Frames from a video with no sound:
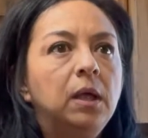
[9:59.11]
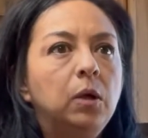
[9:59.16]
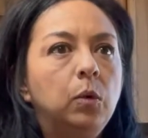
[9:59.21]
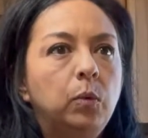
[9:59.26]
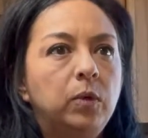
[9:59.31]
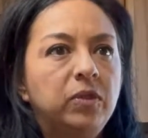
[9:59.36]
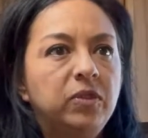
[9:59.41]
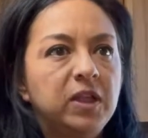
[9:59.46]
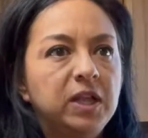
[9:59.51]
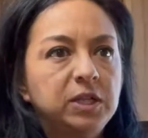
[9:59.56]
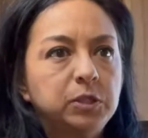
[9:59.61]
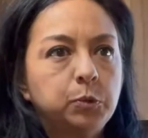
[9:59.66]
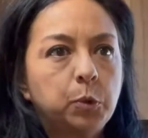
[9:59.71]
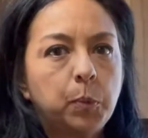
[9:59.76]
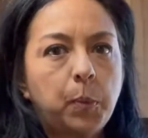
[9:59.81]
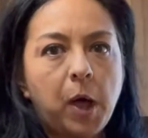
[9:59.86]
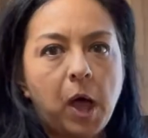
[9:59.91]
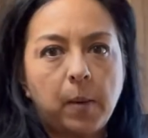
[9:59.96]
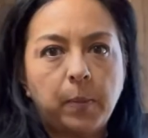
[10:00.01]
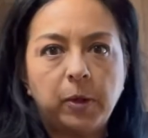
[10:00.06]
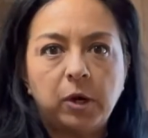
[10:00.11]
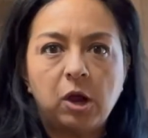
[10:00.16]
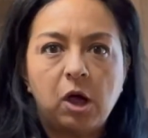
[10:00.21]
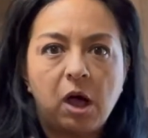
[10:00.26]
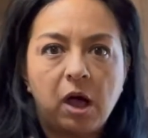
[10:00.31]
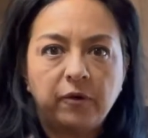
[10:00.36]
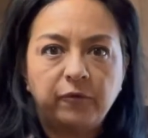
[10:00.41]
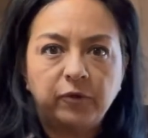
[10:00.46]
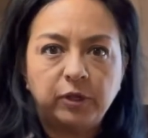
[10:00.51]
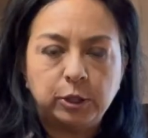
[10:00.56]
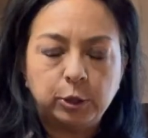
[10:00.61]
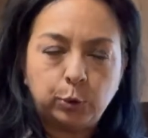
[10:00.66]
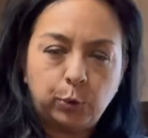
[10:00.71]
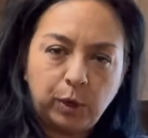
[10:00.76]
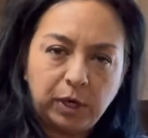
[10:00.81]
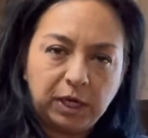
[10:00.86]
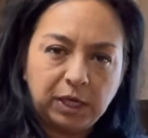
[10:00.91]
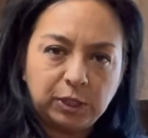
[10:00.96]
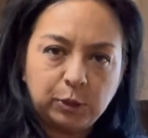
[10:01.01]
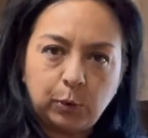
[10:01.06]
when things were popping off in
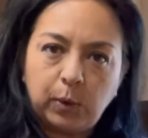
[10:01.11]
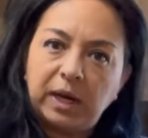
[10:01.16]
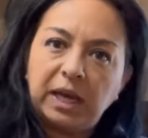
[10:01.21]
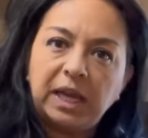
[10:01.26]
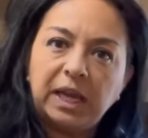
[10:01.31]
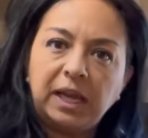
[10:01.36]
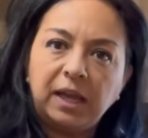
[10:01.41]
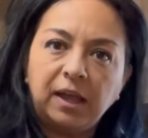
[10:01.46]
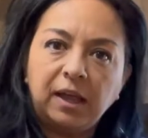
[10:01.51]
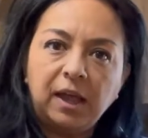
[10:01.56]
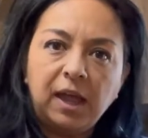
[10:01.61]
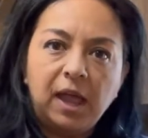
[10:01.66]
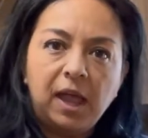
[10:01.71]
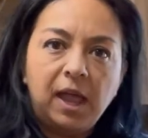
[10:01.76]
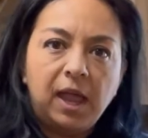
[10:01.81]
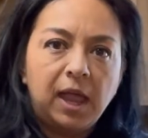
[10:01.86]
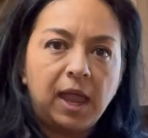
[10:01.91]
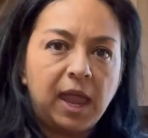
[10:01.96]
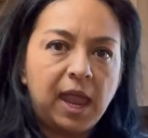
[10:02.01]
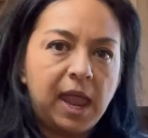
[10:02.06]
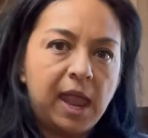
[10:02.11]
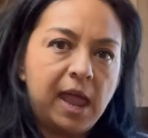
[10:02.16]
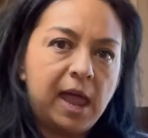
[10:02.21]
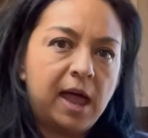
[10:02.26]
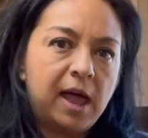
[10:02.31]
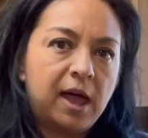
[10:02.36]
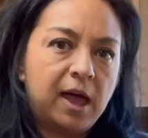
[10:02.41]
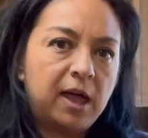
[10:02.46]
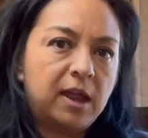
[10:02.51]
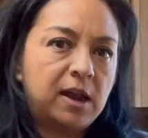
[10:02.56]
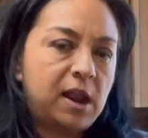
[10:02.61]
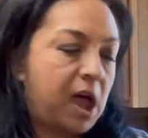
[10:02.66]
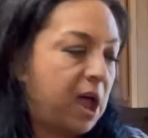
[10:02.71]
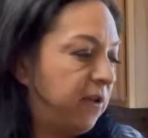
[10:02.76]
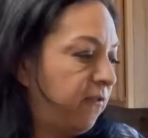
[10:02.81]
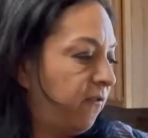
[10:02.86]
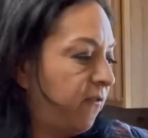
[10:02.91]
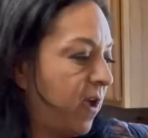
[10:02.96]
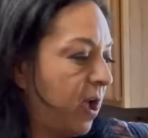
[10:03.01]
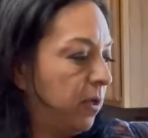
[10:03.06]
2020. And I
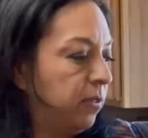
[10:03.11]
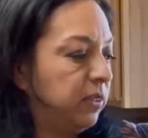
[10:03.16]
found